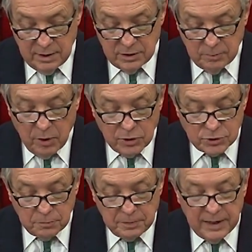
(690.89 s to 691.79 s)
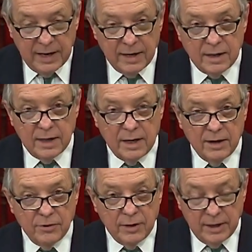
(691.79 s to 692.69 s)
The Marshall Plan and
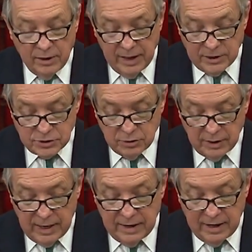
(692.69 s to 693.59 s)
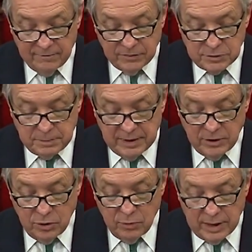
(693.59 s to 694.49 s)
other international aid efforts by the
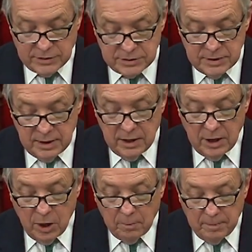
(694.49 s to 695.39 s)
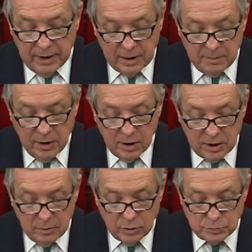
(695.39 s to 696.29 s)
U.S. helped make America
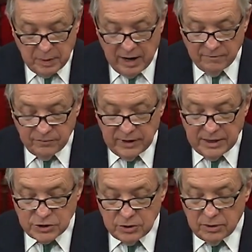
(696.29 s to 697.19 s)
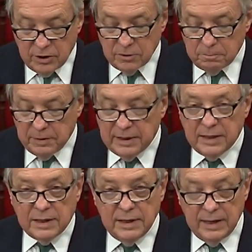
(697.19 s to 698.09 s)
the most powerful nation on earth
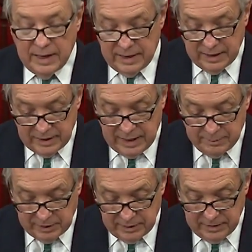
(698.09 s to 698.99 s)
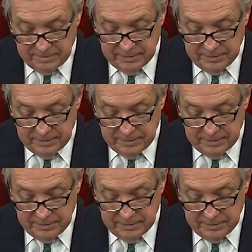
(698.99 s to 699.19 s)
politically and economically.